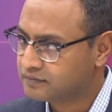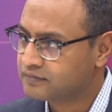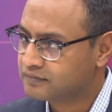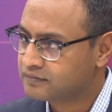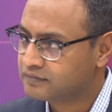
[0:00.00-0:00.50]

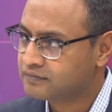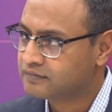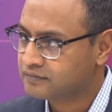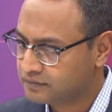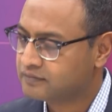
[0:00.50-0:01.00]
Where will that
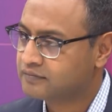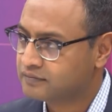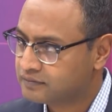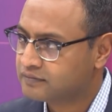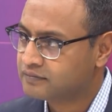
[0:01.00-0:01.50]
money come
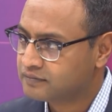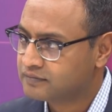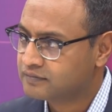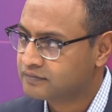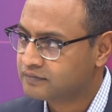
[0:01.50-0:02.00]
from? So
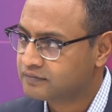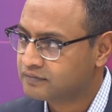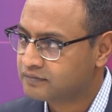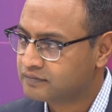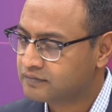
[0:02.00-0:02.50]
normally what happens
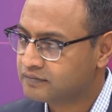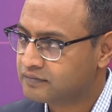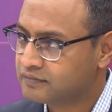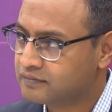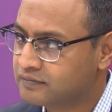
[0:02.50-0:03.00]
is
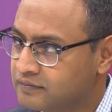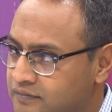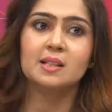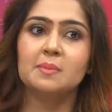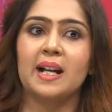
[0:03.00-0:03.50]
housewives
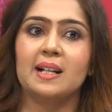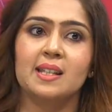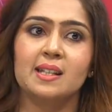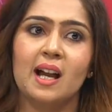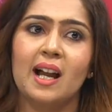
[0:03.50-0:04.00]
take a back
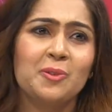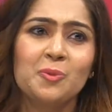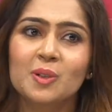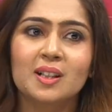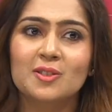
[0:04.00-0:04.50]
seat. I
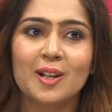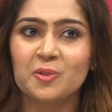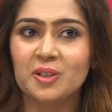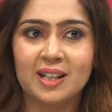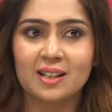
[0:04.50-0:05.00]
don't work, so I
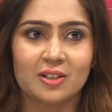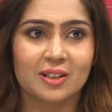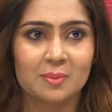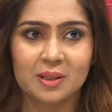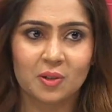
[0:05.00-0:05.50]
don't need a
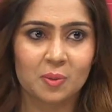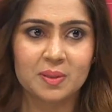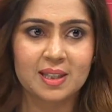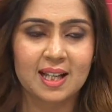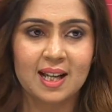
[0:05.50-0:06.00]
retirement
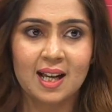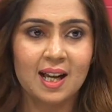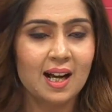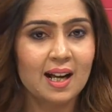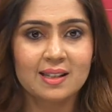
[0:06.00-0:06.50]
corpus.
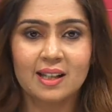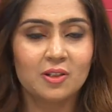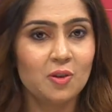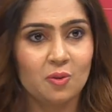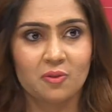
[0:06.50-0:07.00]
I said
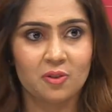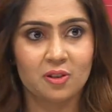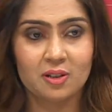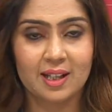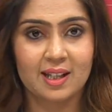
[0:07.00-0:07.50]
no.
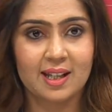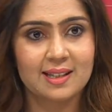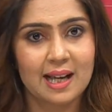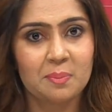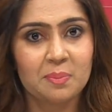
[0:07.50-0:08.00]
For
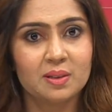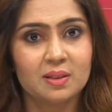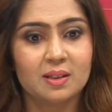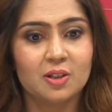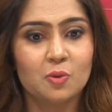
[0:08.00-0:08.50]
example,
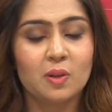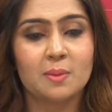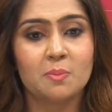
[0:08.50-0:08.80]
you are